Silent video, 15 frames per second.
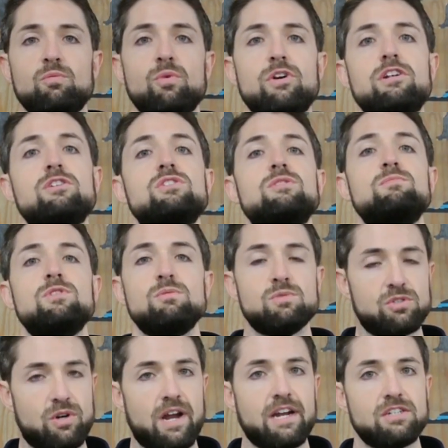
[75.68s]
where your symptoms
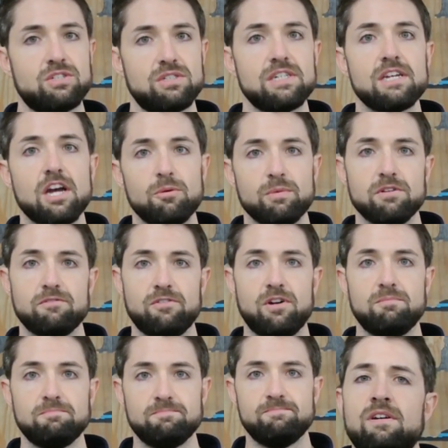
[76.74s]
are actually coming from.
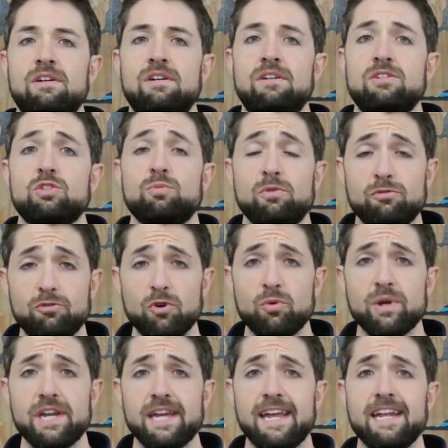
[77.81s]
So before we
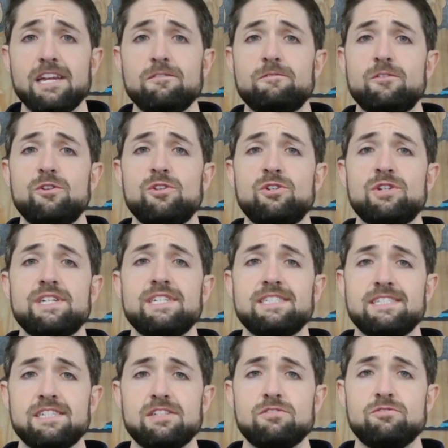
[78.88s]
get any further
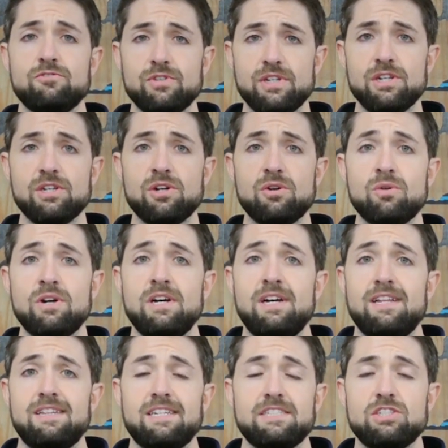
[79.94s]
into the video,
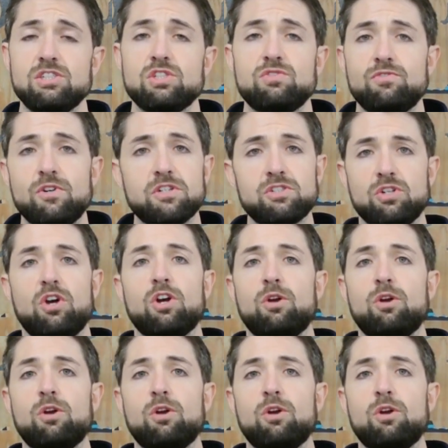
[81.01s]
let's just first talk